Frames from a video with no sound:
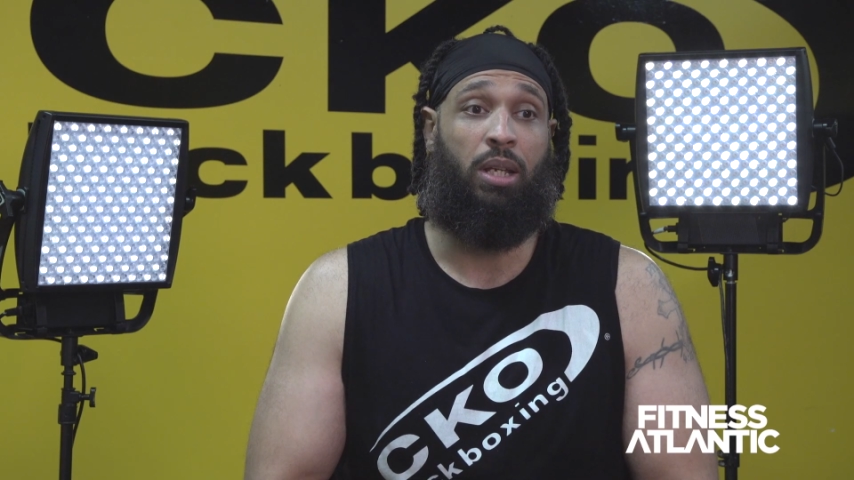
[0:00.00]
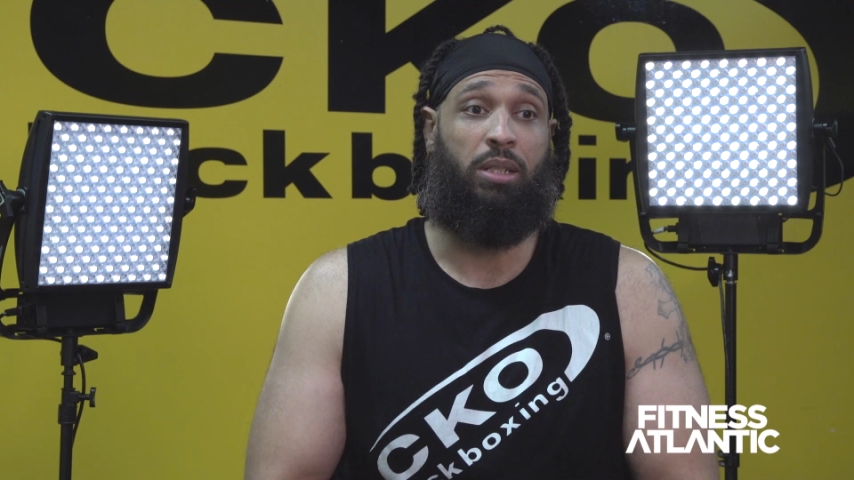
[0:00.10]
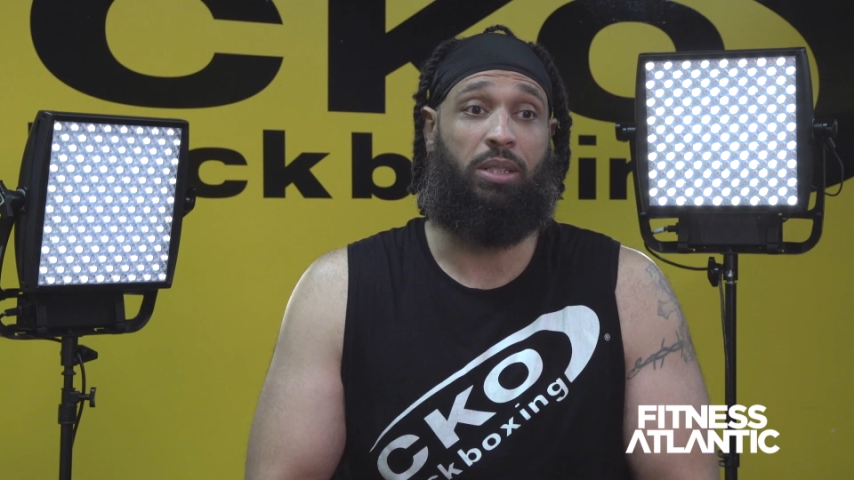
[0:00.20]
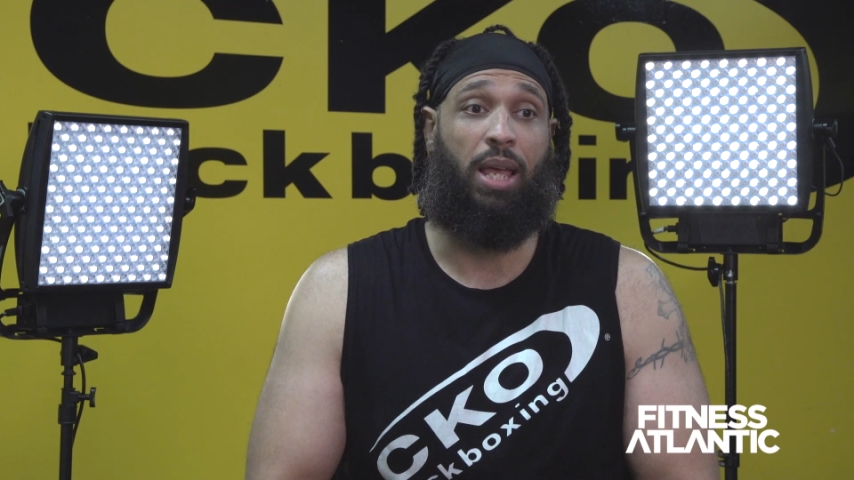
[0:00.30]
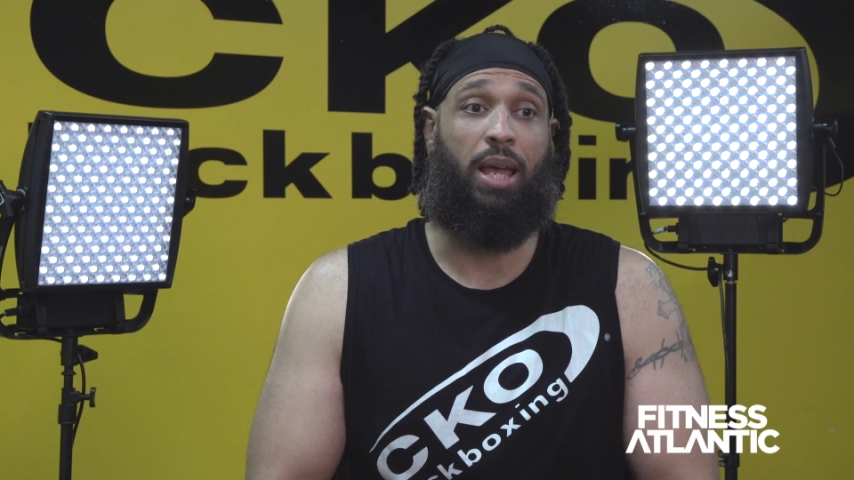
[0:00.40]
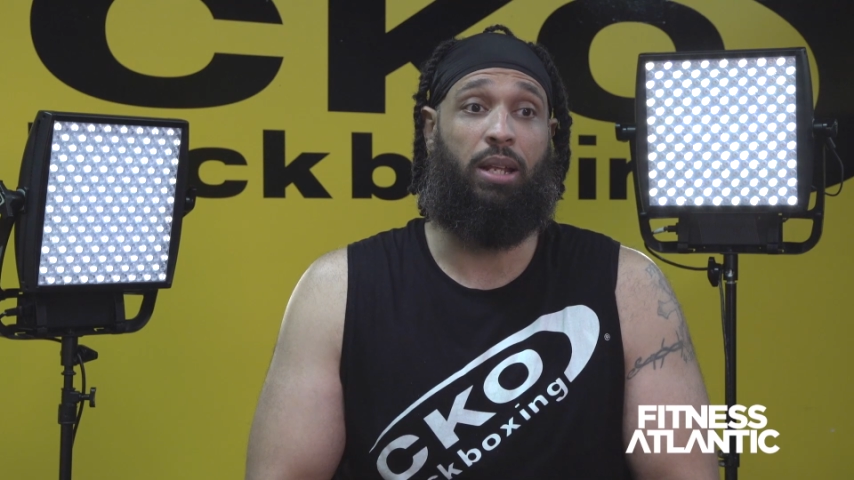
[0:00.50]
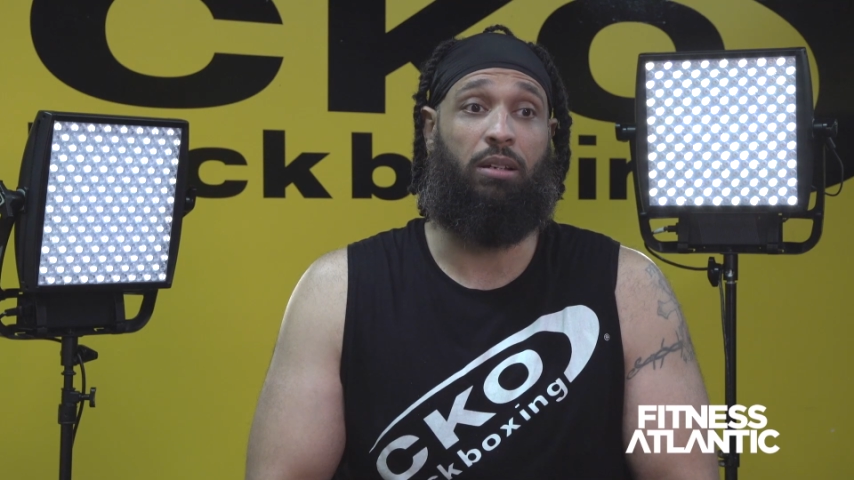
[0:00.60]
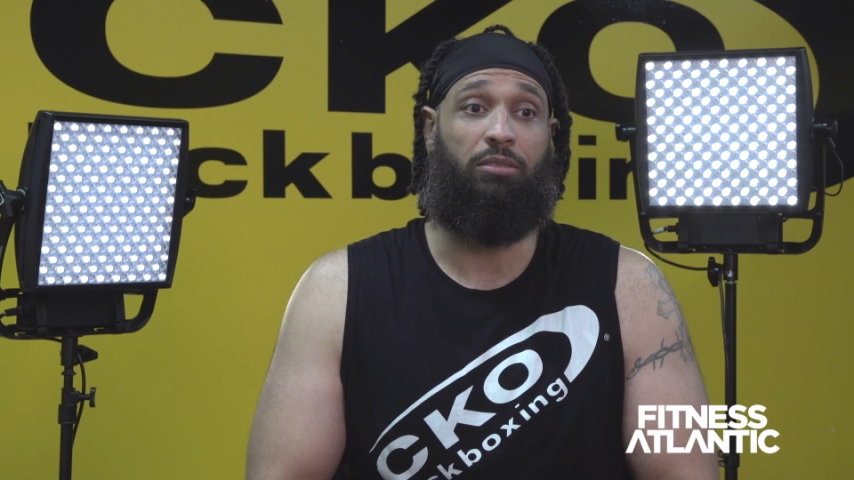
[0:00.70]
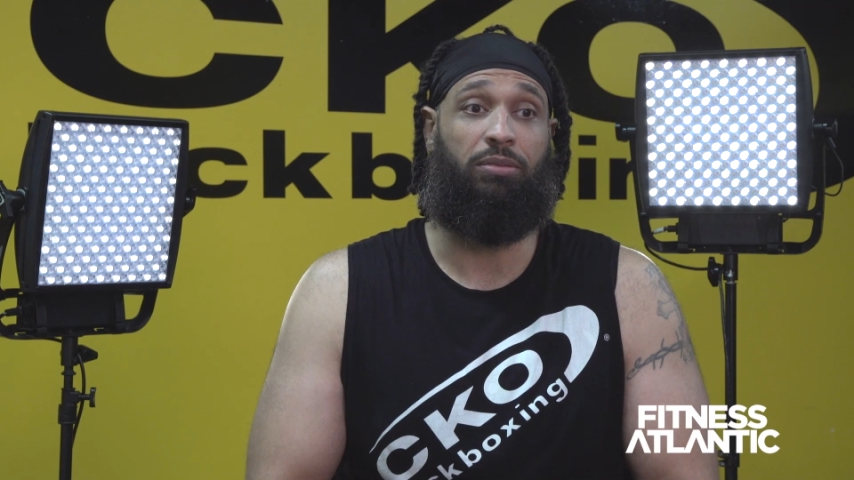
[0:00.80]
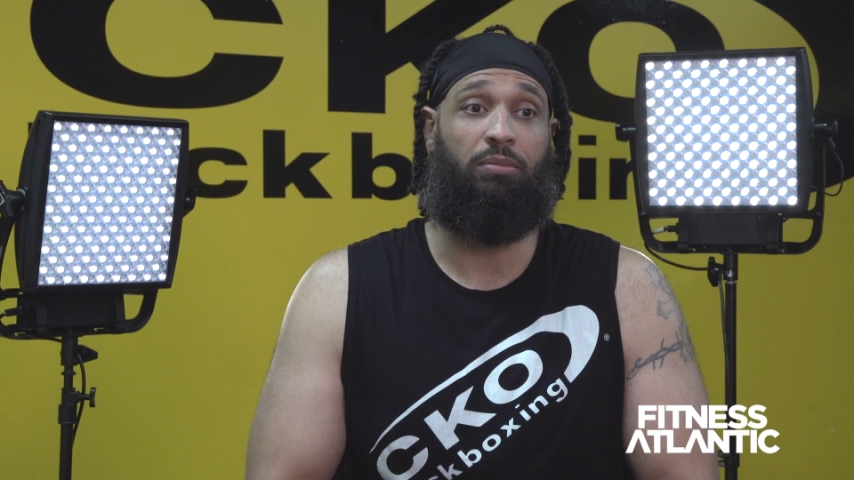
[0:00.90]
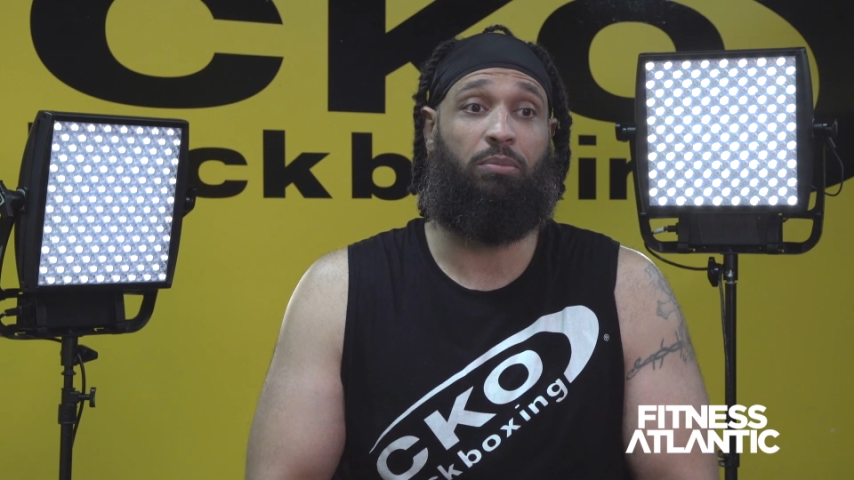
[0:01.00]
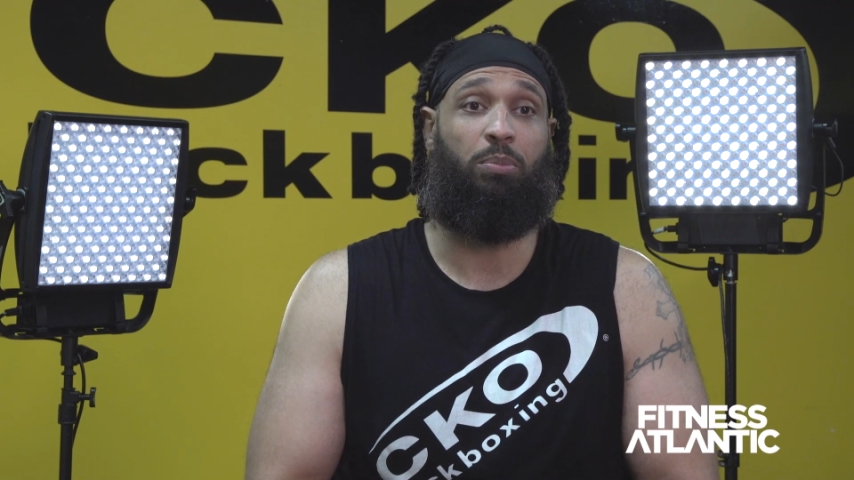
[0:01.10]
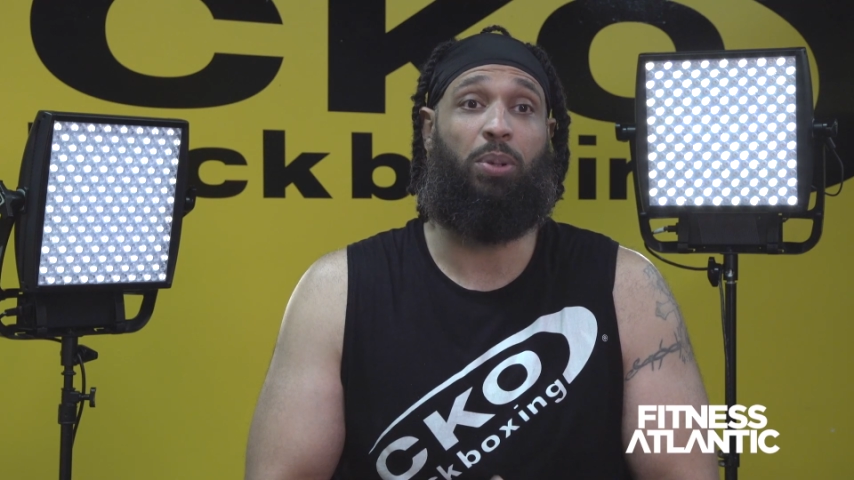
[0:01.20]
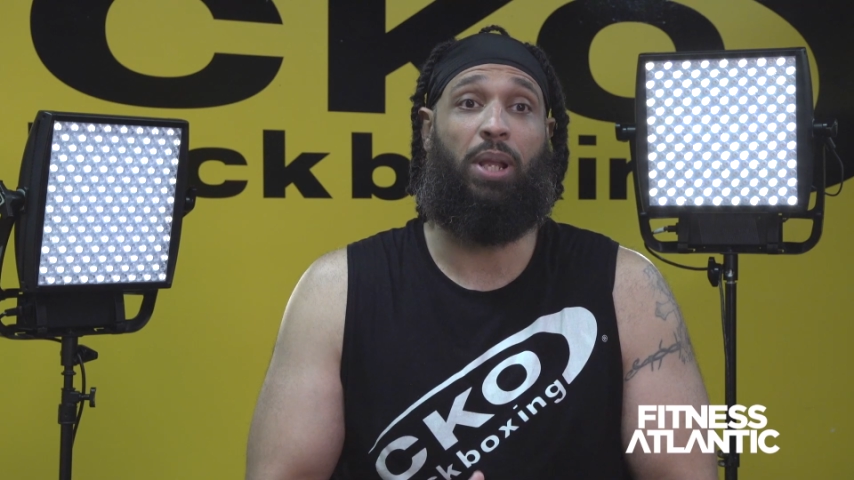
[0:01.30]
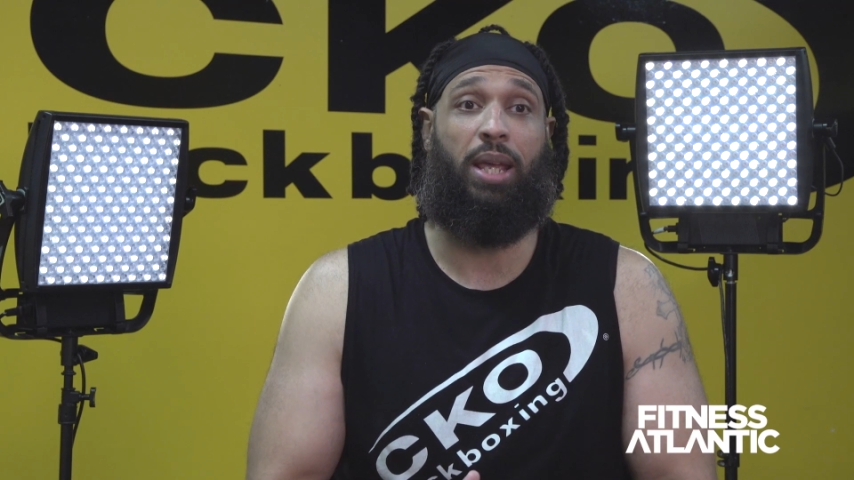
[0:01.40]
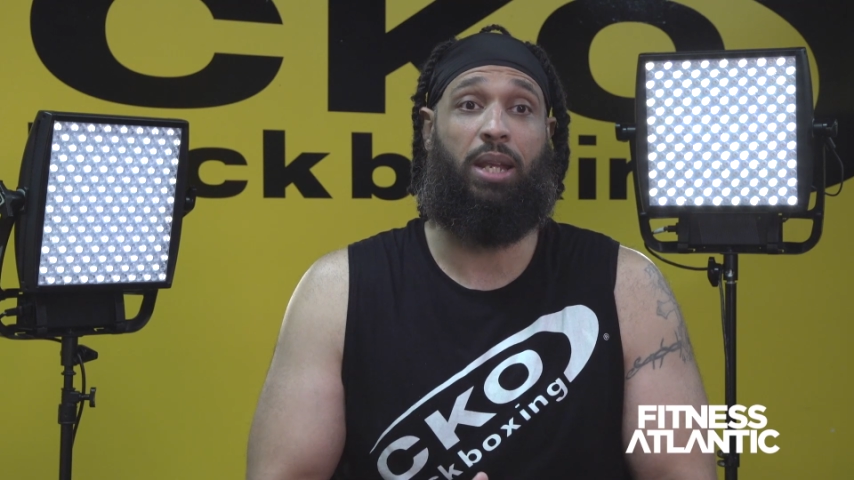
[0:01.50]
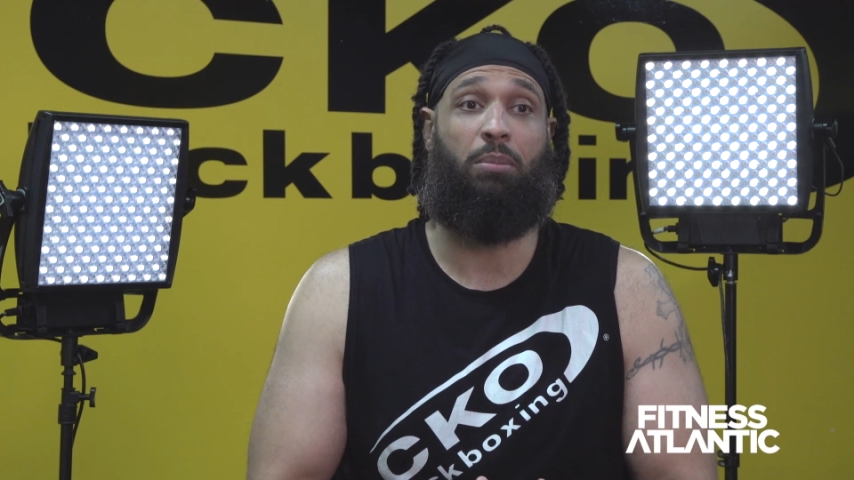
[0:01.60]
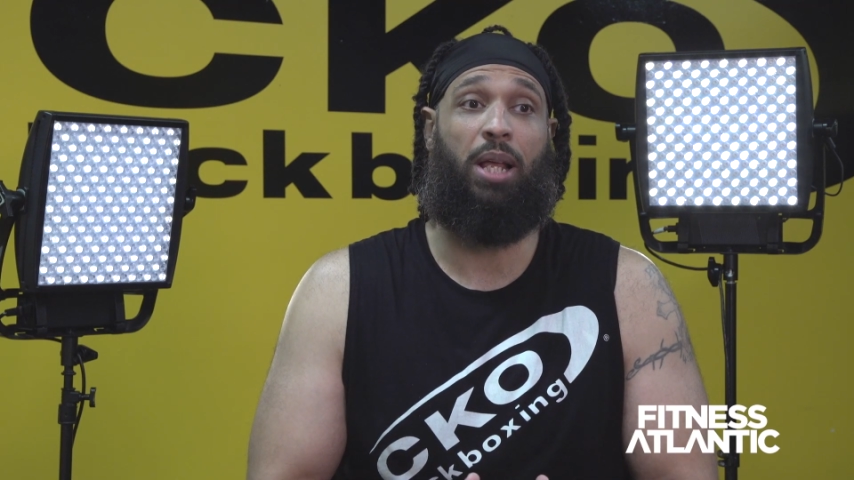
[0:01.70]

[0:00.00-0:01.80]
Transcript: just kind of planning